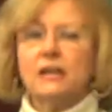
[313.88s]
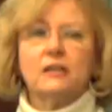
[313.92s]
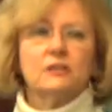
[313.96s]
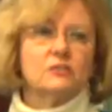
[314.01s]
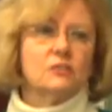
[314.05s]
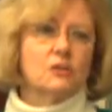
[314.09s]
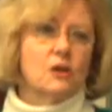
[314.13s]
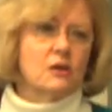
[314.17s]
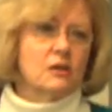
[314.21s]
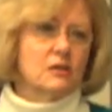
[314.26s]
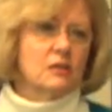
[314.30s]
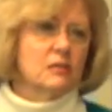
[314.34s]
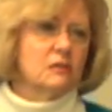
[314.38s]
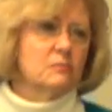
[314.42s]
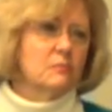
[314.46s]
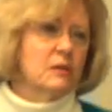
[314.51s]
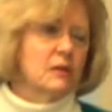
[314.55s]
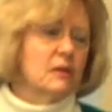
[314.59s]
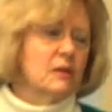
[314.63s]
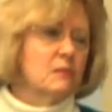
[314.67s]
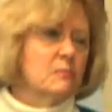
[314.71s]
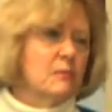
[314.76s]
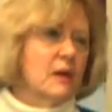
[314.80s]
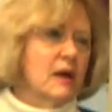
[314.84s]
how to talk a little
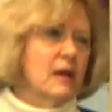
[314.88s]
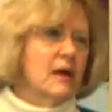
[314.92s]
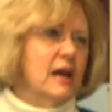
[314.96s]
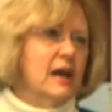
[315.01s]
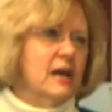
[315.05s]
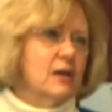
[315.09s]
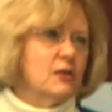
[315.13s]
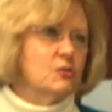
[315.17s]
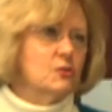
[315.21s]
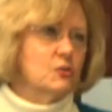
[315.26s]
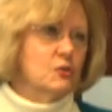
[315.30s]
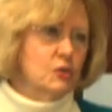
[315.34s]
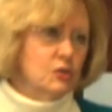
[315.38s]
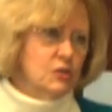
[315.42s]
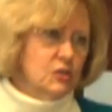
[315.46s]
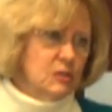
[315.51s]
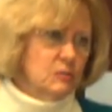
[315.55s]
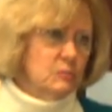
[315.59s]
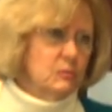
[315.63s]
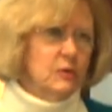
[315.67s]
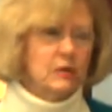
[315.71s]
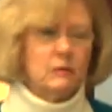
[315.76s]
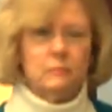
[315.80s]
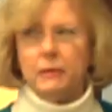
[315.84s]
bit about how to use
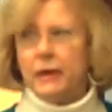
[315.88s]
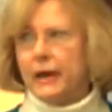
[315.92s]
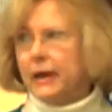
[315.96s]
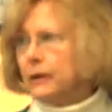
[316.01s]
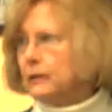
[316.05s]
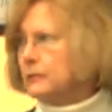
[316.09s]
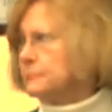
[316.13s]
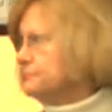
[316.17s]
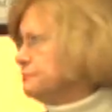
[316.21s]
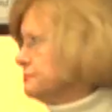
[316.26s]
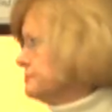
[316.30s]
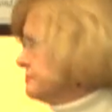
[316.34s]
the book better.